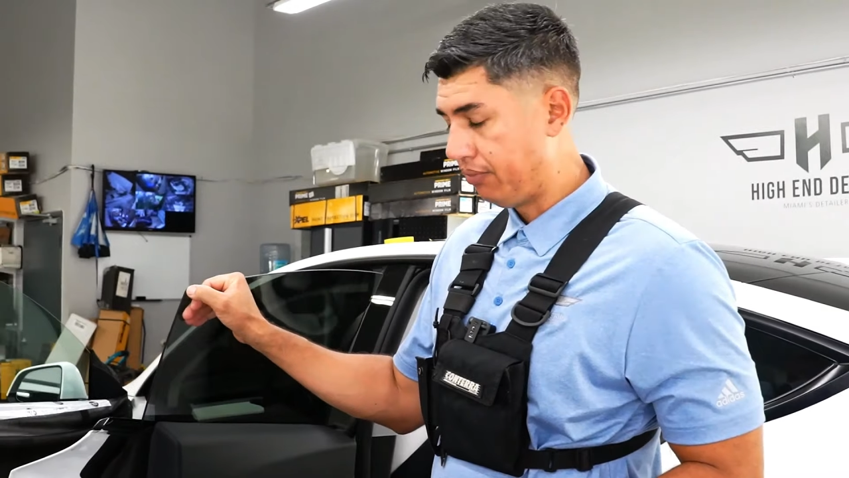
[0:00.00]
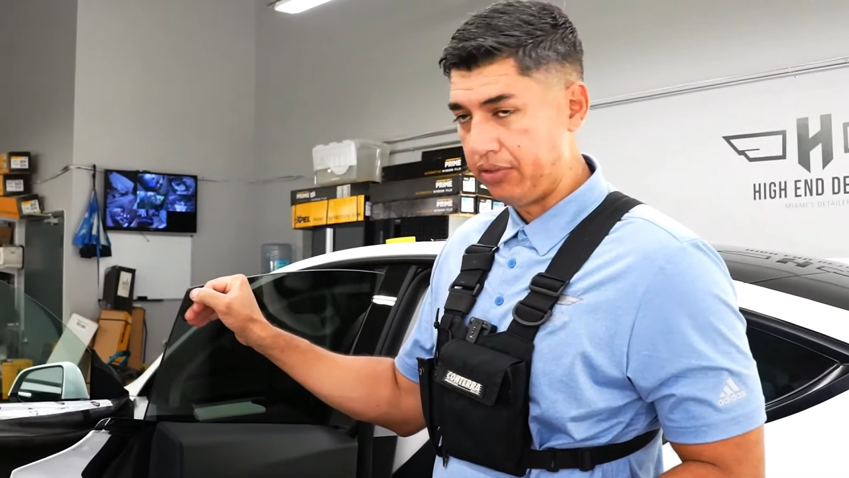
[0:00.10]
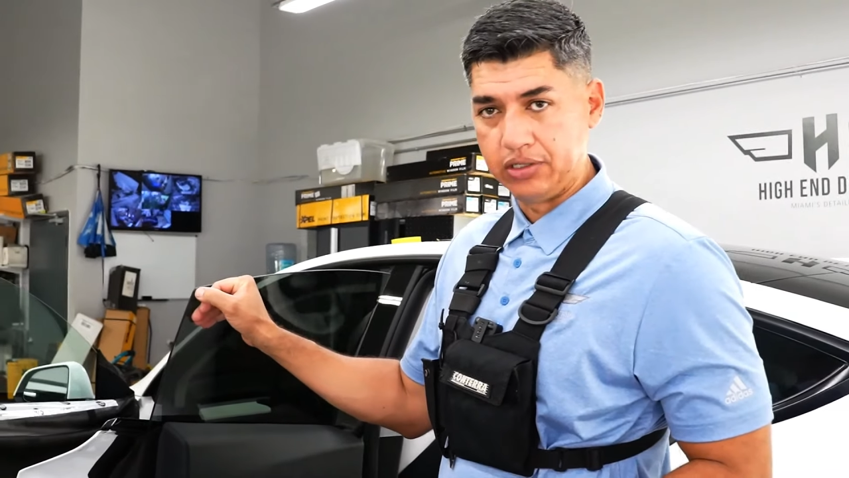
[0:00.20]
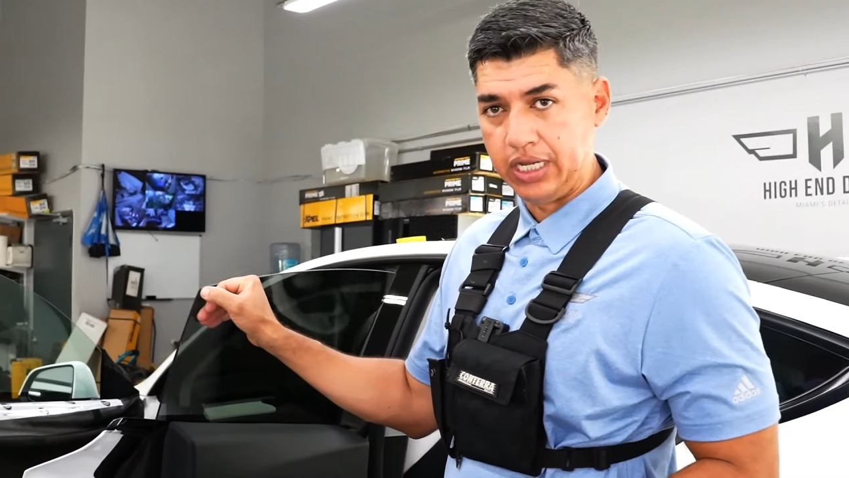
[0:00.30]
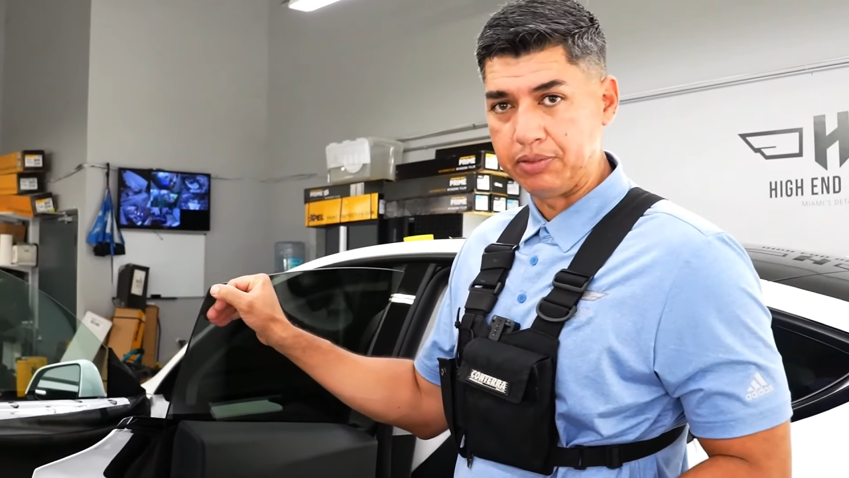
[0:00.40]

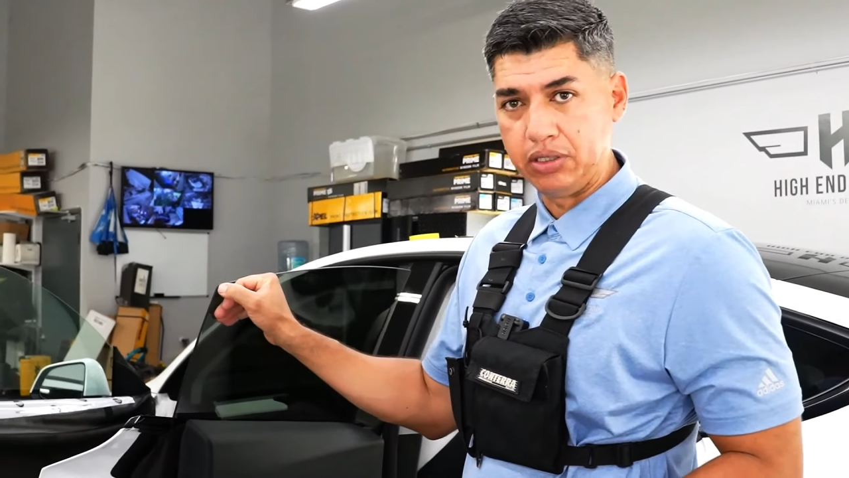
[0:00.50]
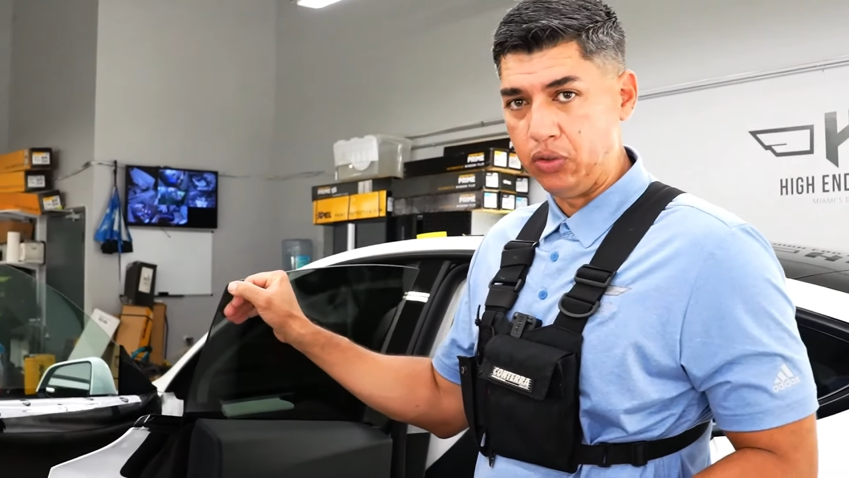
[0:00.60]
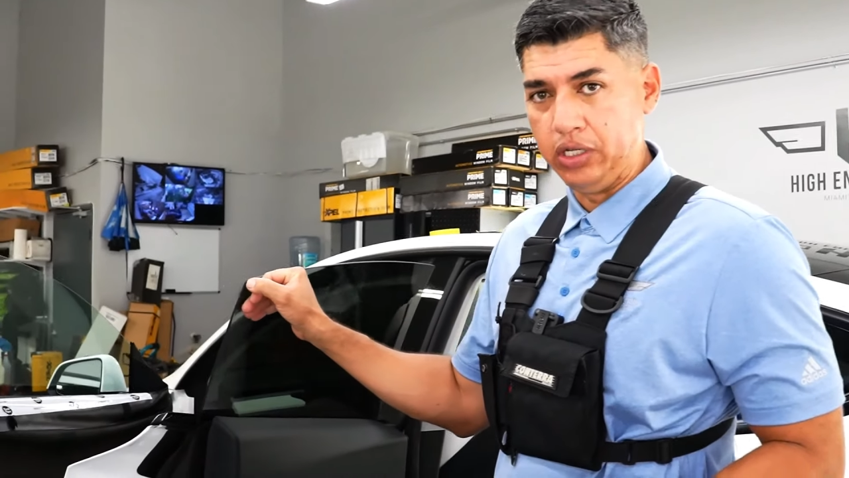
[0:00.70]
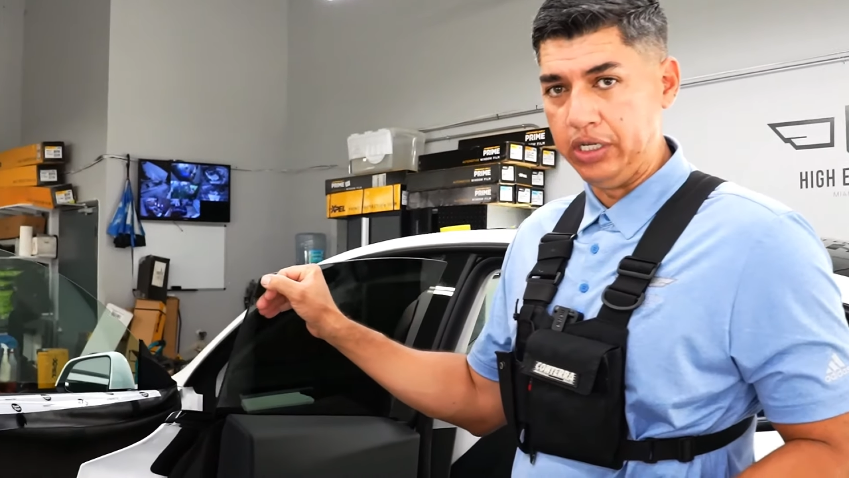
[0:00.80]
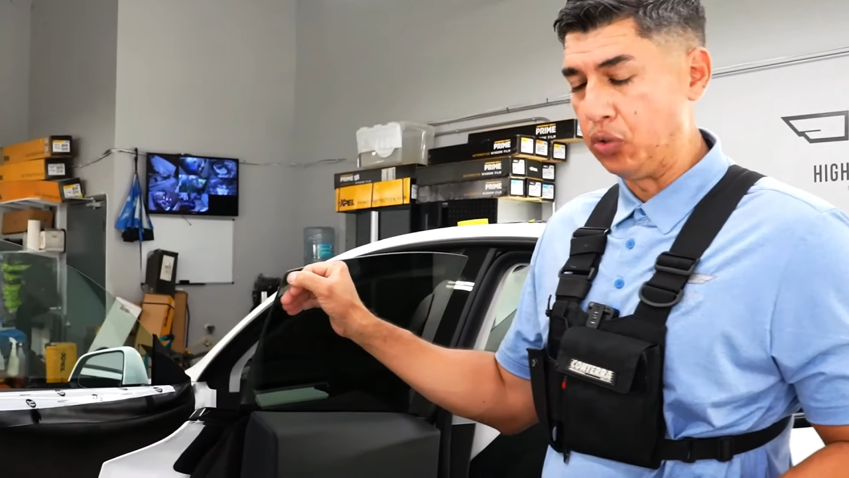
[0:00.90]
there's
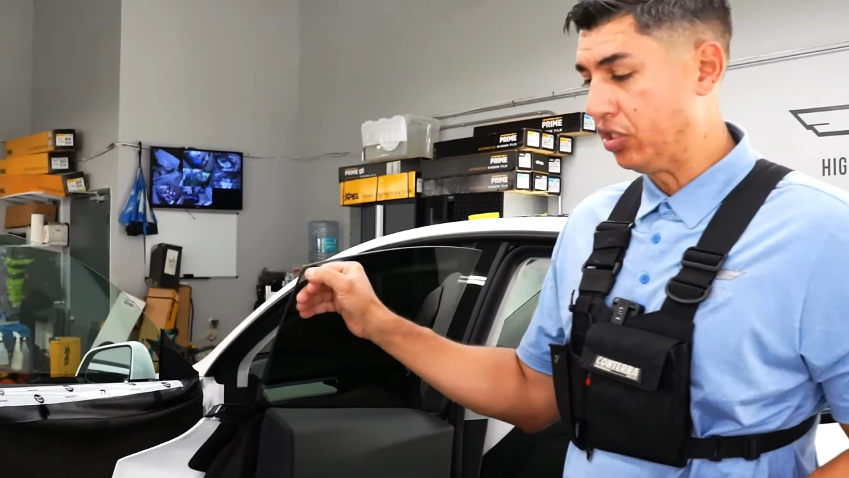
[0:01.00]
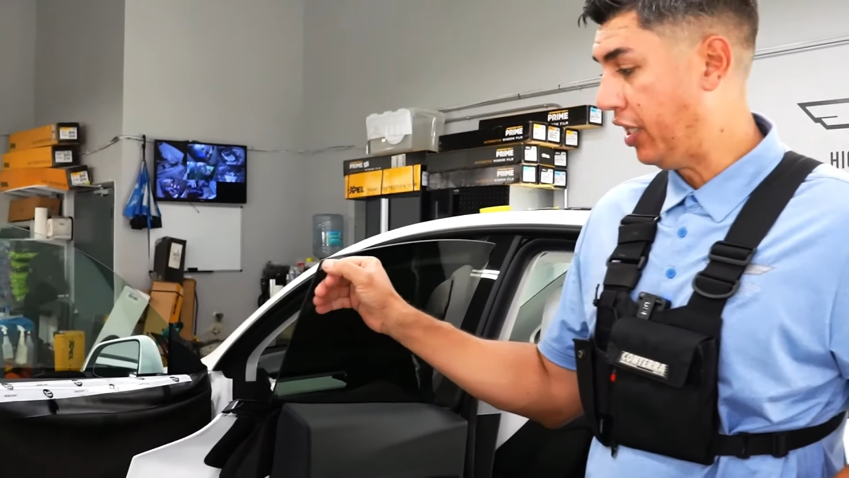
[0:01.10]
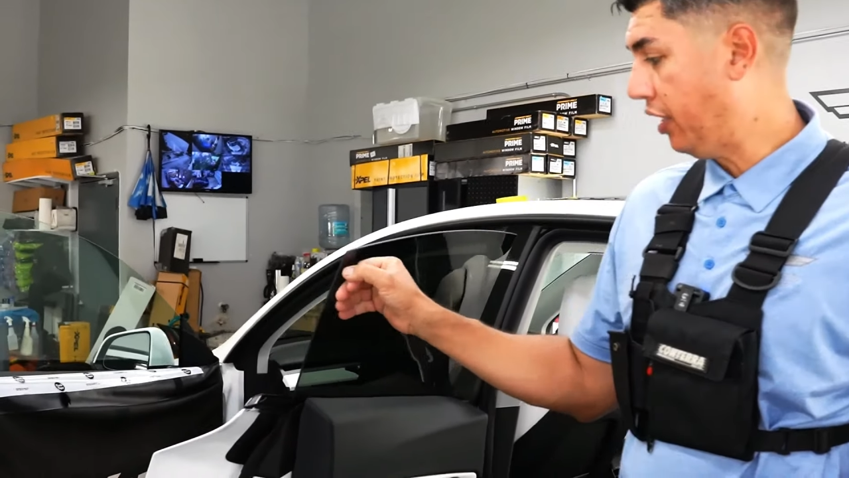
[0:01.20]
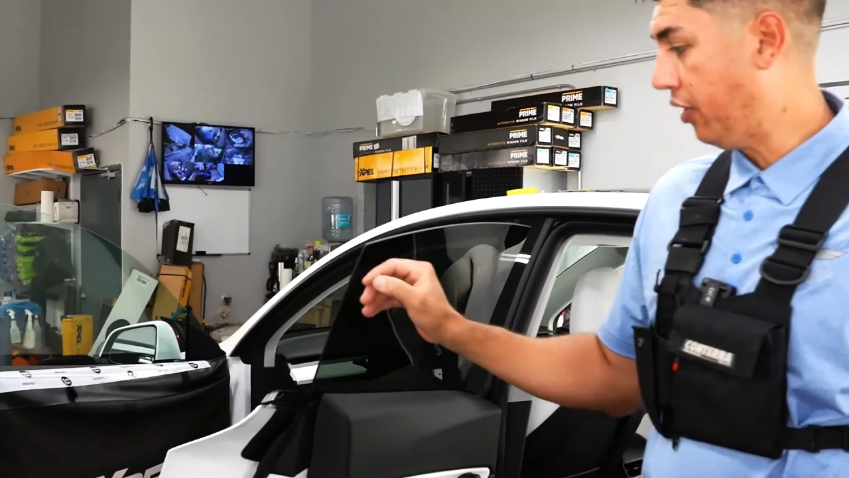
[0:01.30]
absolutely no tint